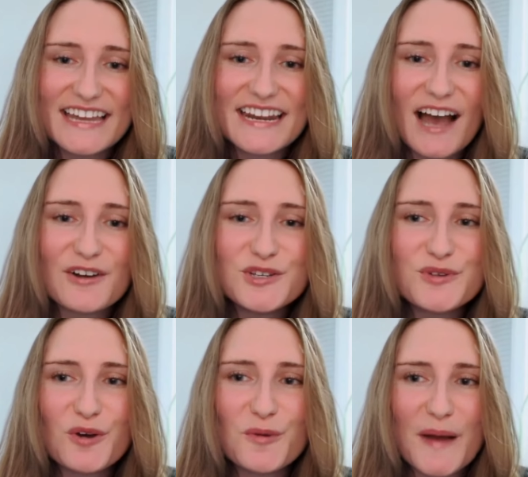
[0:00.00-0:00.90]
And how do you
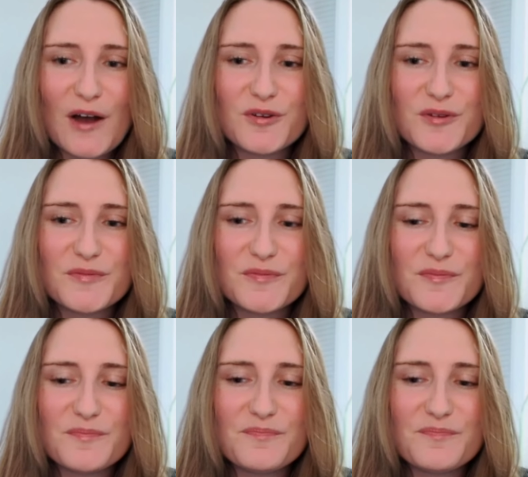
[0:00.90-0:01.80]
go about
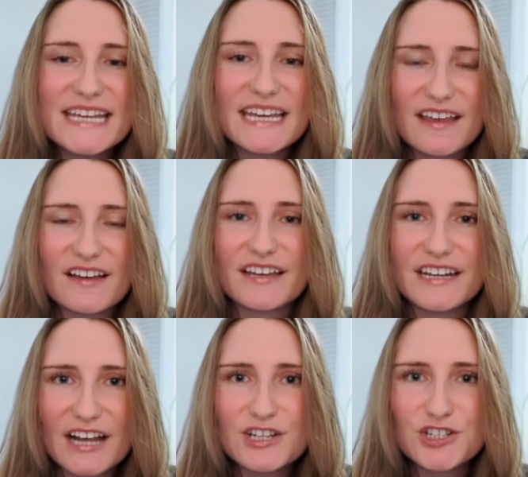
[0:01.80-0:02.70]
making a
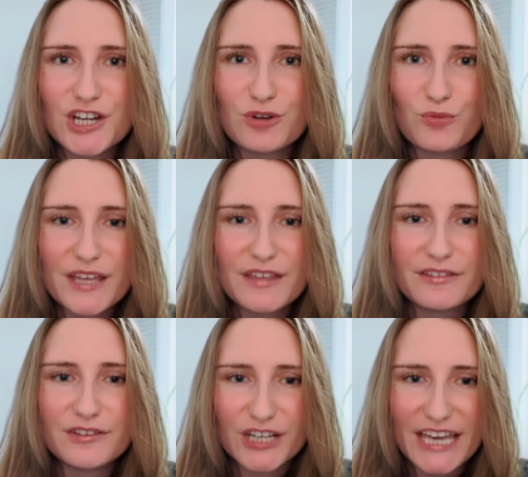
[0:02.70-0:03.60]
connection
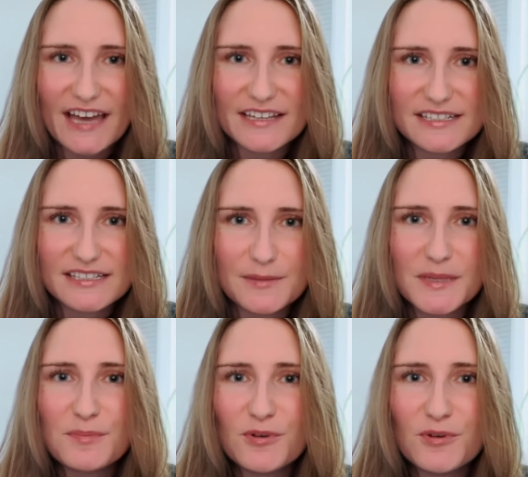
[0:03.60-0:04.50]
with your guests?
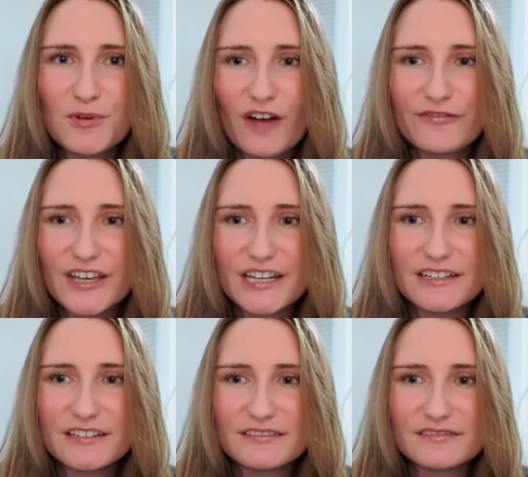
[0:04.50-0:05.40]
People
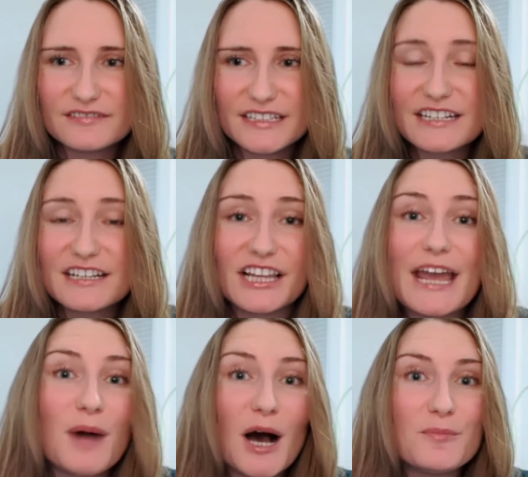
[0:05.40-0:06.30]
often can
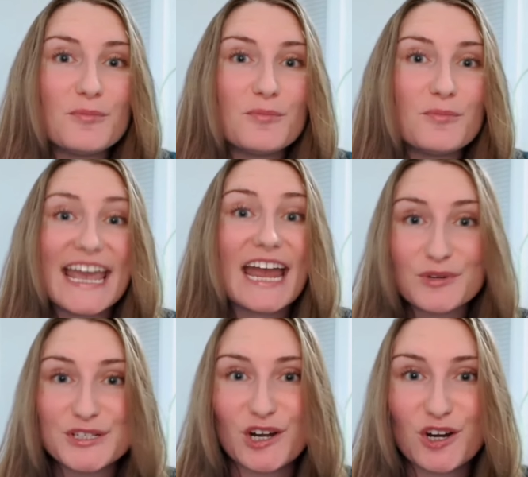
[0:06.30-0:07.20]
clam up when
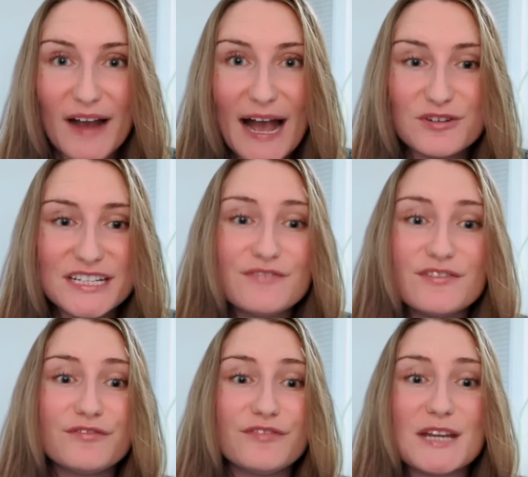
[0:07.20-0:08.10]
cameras are around,
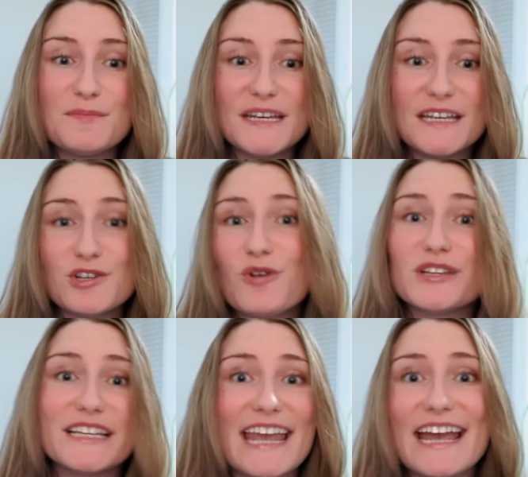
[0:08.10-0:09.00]
even if they'd be
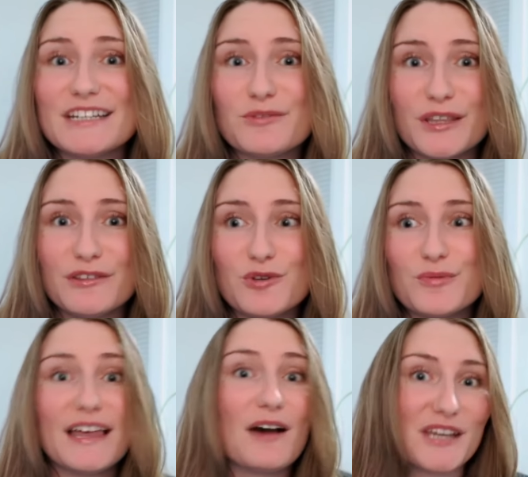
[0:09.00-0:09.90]
totally candid with you
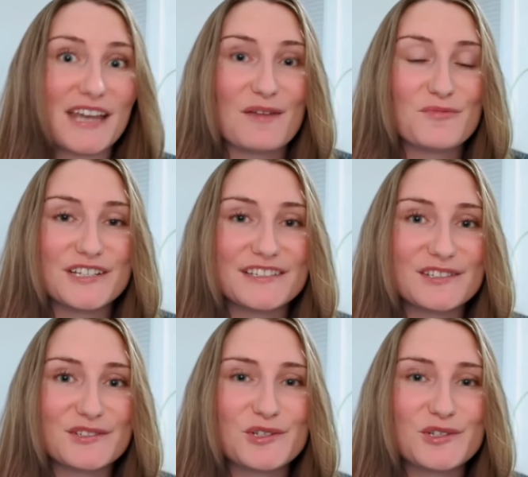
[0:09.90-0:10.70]
without the cameras.